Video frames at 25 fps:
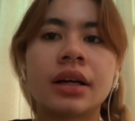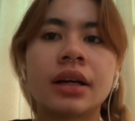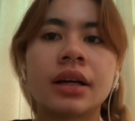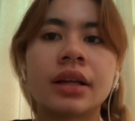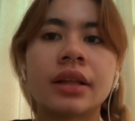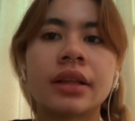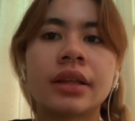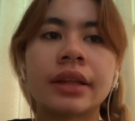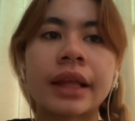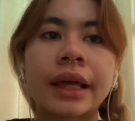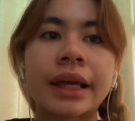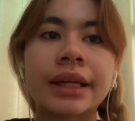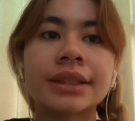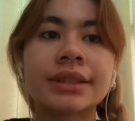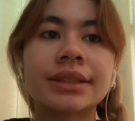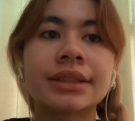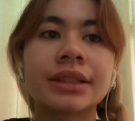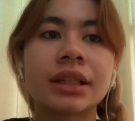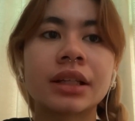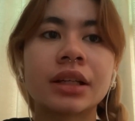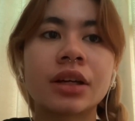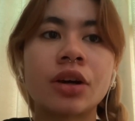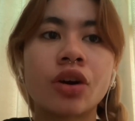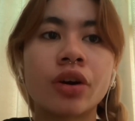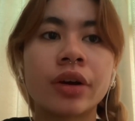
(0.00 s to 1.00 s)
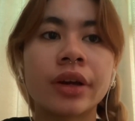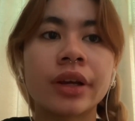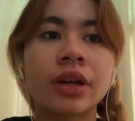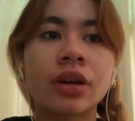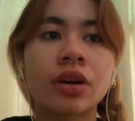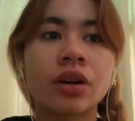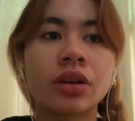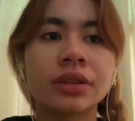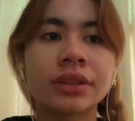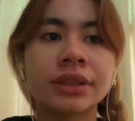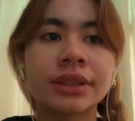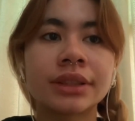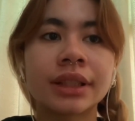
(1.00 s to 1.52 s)
Next, a going
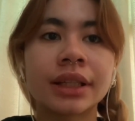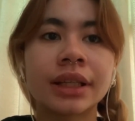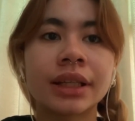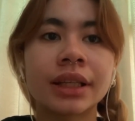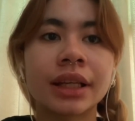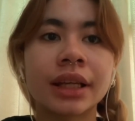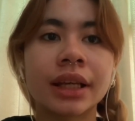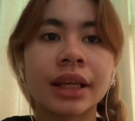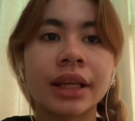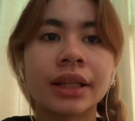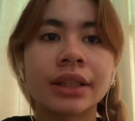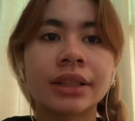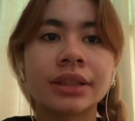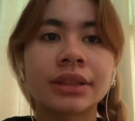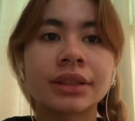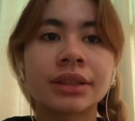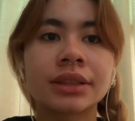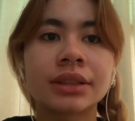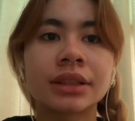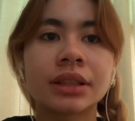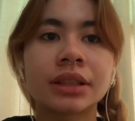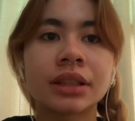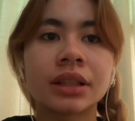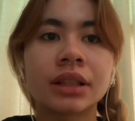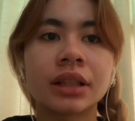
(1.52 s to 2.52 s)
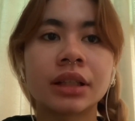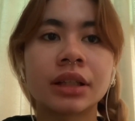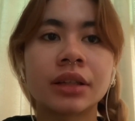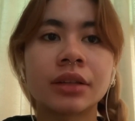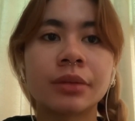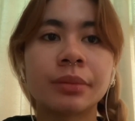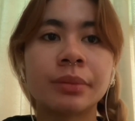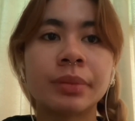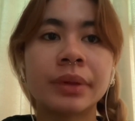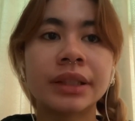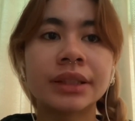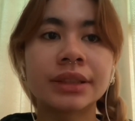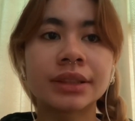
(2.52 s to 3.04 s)
concern is a
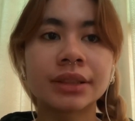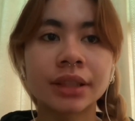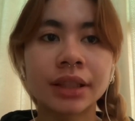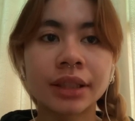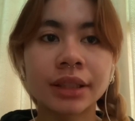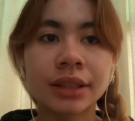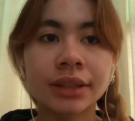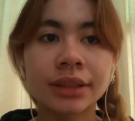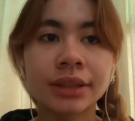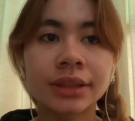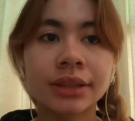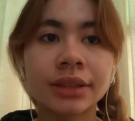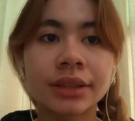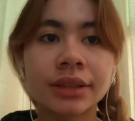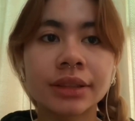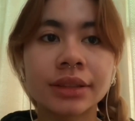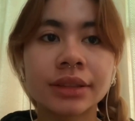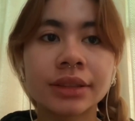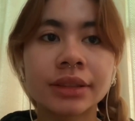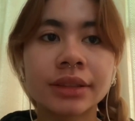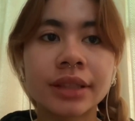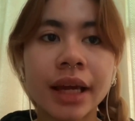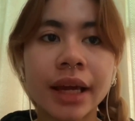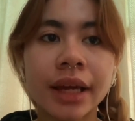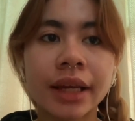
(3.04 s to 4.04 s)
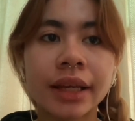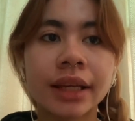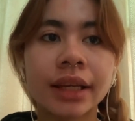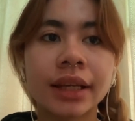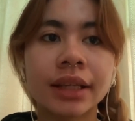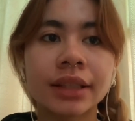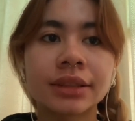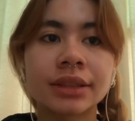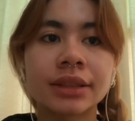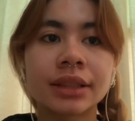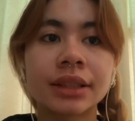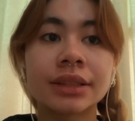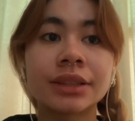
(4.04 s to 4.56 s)
business that
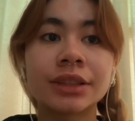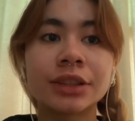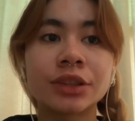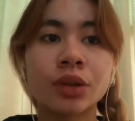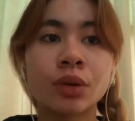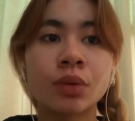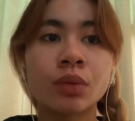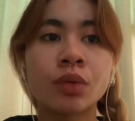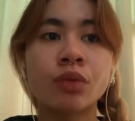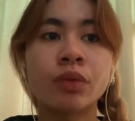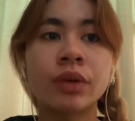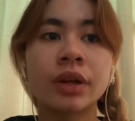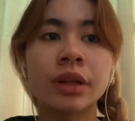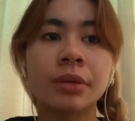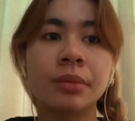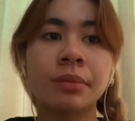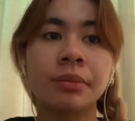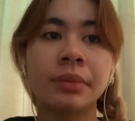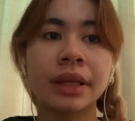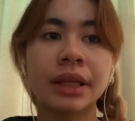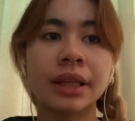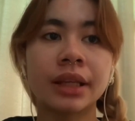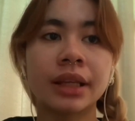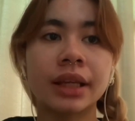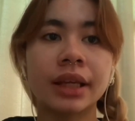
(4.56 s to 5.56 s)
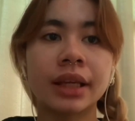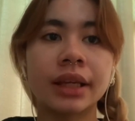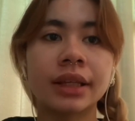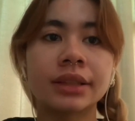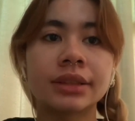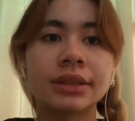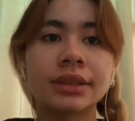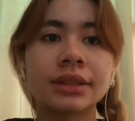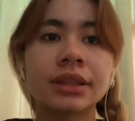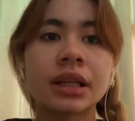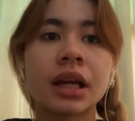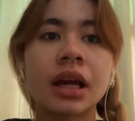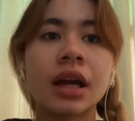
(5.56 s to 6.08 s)
is assumed will meet
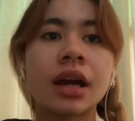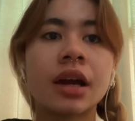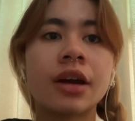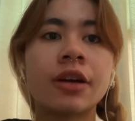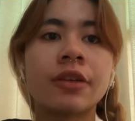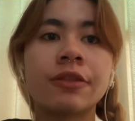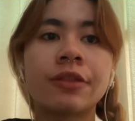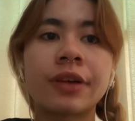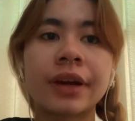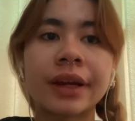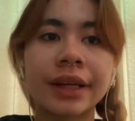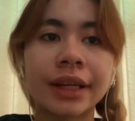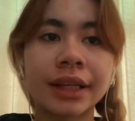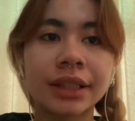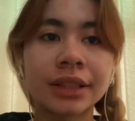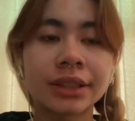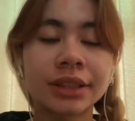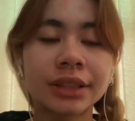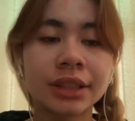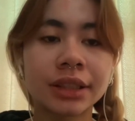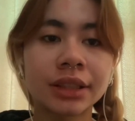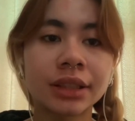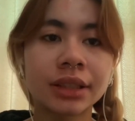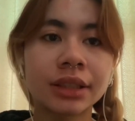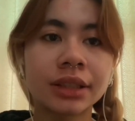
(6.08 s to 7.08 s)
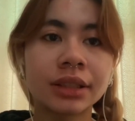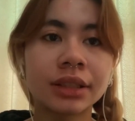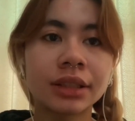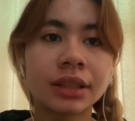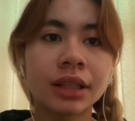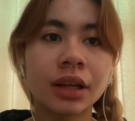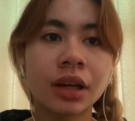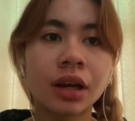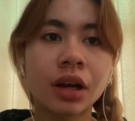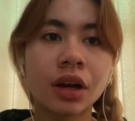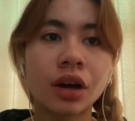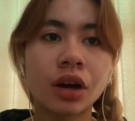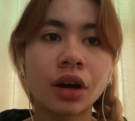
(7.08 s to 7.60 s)
its financial
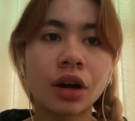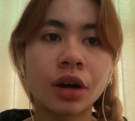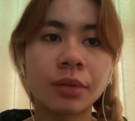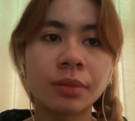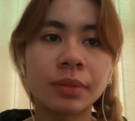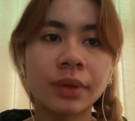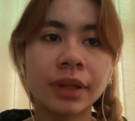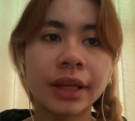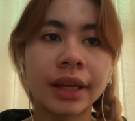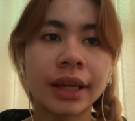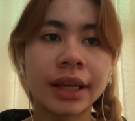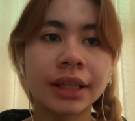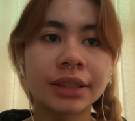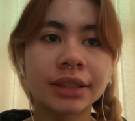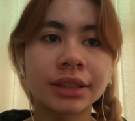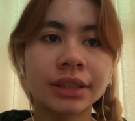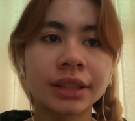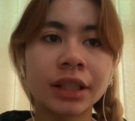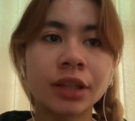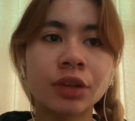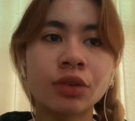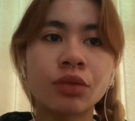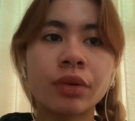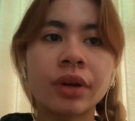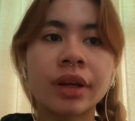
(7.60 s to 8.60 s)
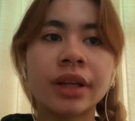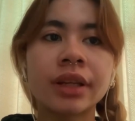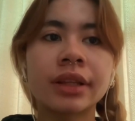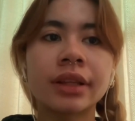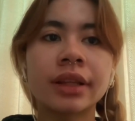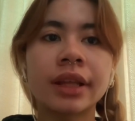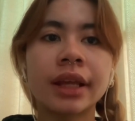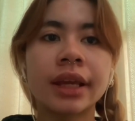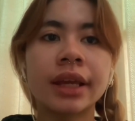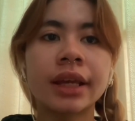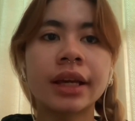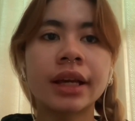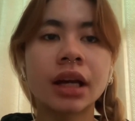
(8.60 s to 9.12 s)
obligation when
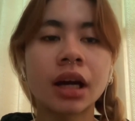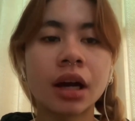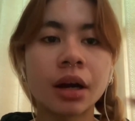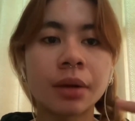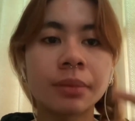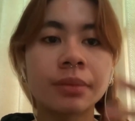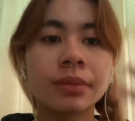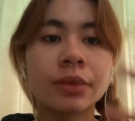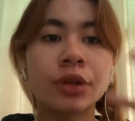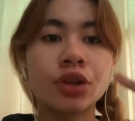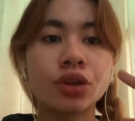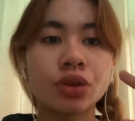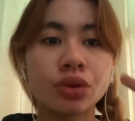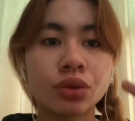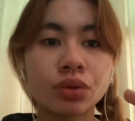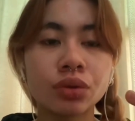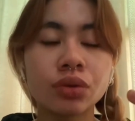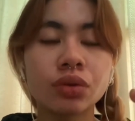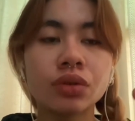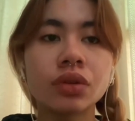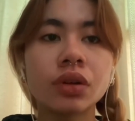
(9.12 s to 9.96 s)
they come due